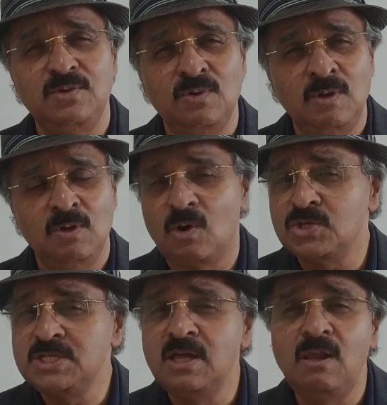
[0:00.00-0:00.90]
you,
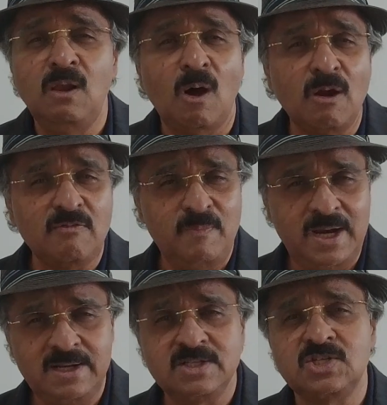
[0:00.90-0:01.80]
causing a lot of
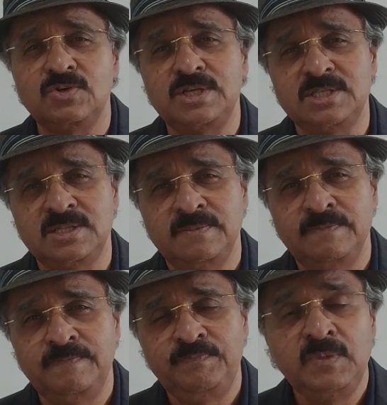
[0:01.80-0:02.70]
mental stress?
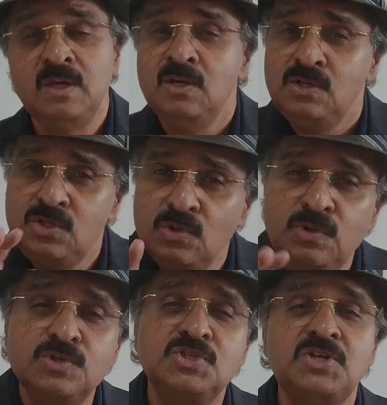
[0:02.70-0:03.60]
Do
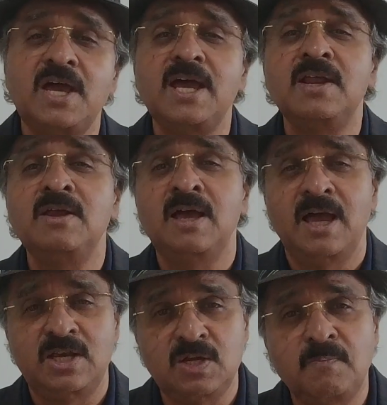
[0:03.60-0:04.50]
you stare
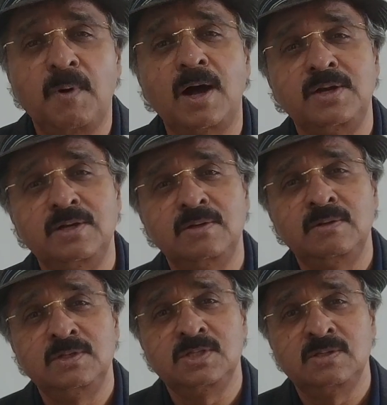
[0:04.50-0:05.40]
at your partner,